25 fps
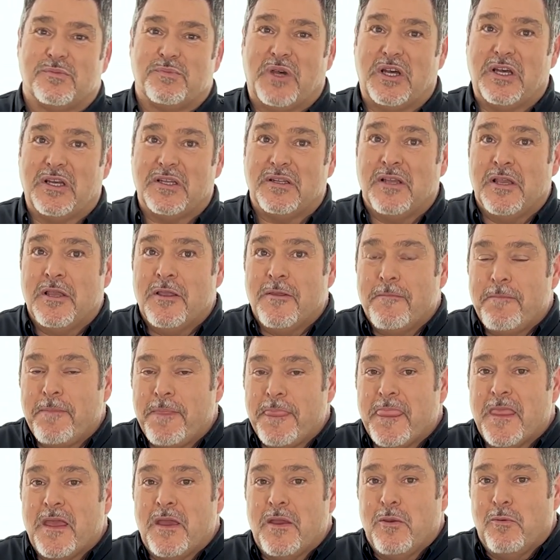But
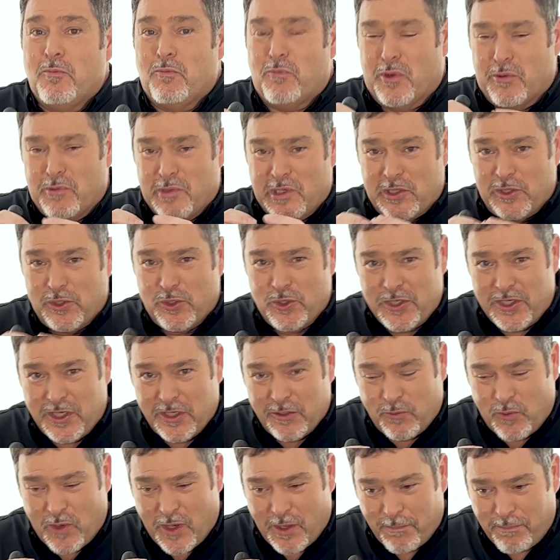when we look
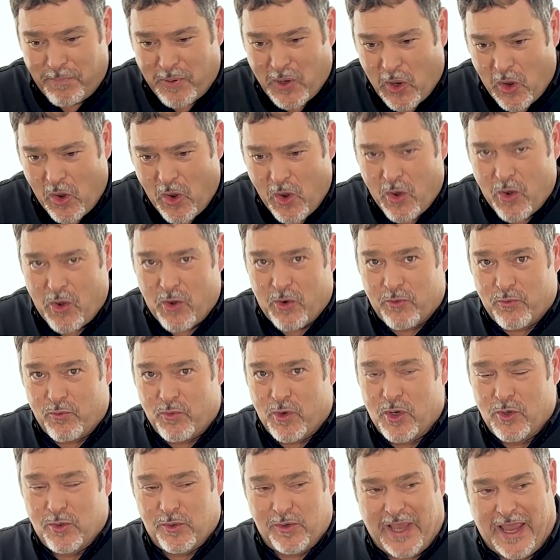at what Paul
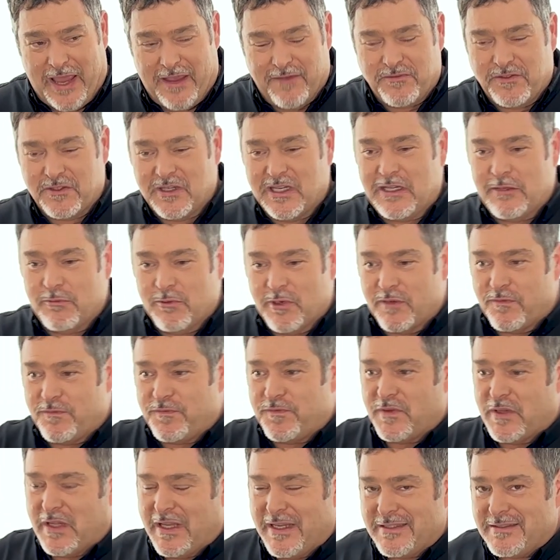wrote after he
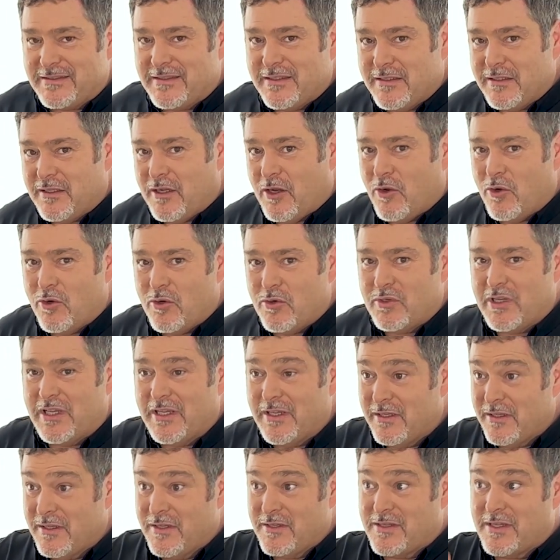reflected on
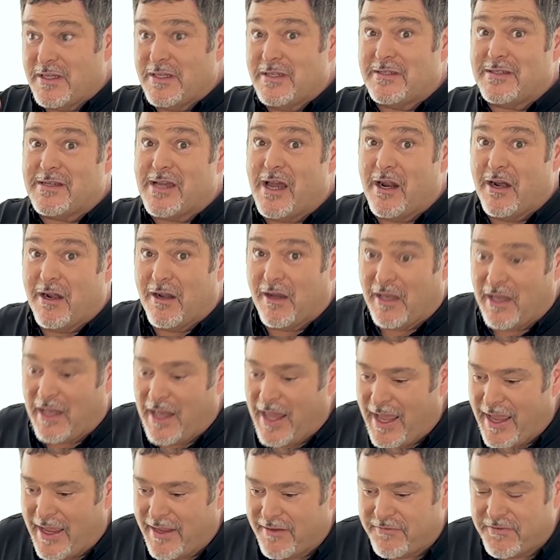his entire
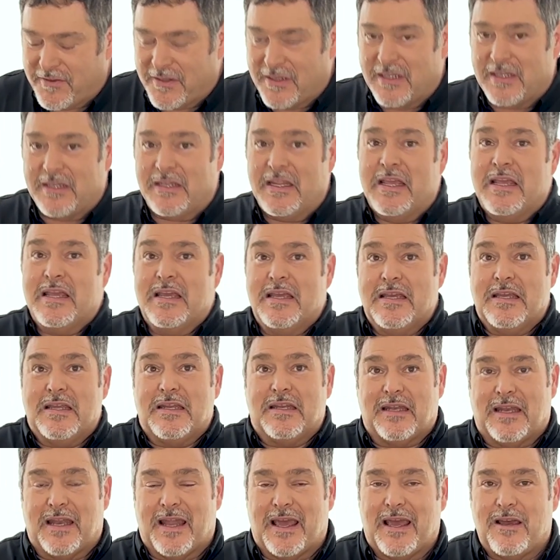life, and then
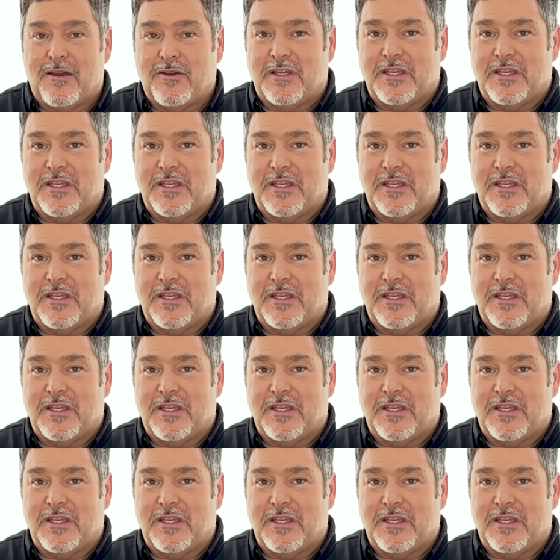now